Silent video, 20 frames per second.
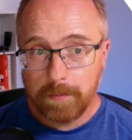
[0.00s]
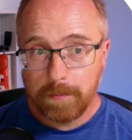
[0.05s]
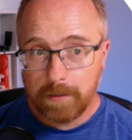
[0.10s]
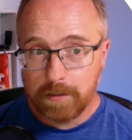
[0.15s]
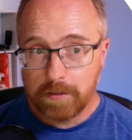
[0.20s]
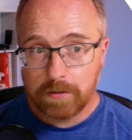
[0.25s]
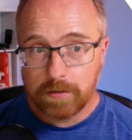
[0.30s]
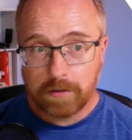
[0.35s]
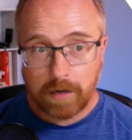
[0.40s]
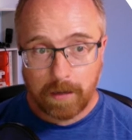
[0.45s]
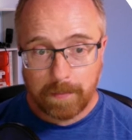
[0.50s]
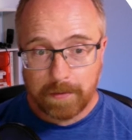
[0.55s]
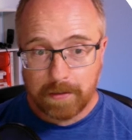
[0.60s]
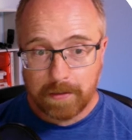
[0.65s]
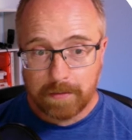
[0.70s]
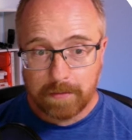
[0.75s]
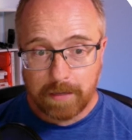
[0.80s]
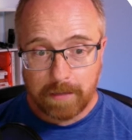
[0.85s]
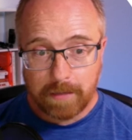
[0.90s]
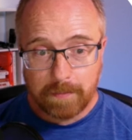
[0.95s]
you can just copy
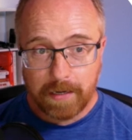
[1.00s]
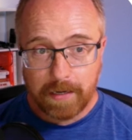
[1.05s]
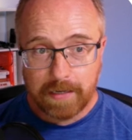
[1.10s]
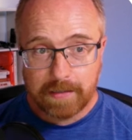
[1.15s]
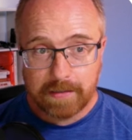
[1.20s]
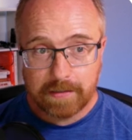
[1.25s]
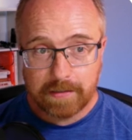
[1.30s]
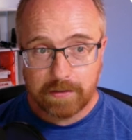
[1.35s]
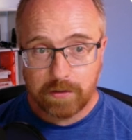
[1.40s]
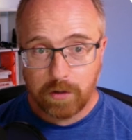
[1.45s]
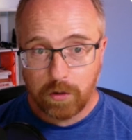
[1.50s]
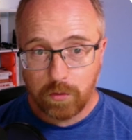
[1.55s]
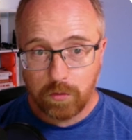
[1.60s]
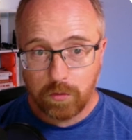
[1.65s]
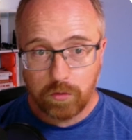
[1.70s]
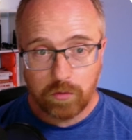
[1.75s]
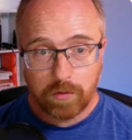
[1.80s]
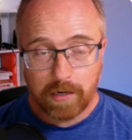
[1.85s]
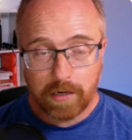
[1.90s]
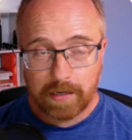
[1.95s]
and paste this code
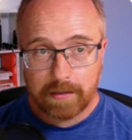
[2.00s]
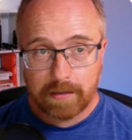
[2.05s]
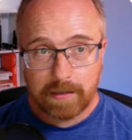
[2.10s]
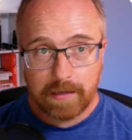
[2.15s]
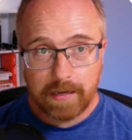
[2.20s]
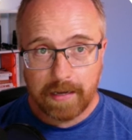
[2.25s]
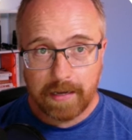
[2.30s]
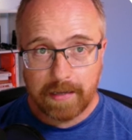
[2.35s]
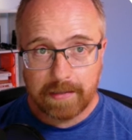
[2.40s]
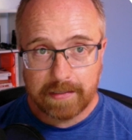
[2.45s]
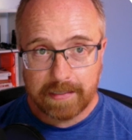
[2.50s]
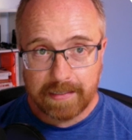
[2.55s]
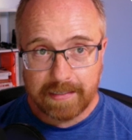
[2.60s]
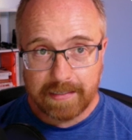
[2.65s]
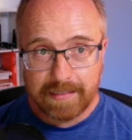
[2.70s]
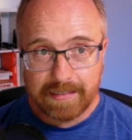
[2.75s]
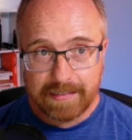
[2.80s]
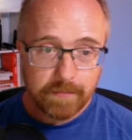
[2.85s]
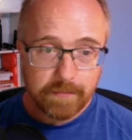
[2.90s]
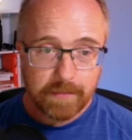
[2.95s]
directly as
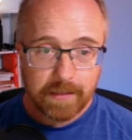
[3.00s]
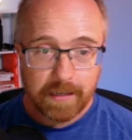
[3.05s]
is.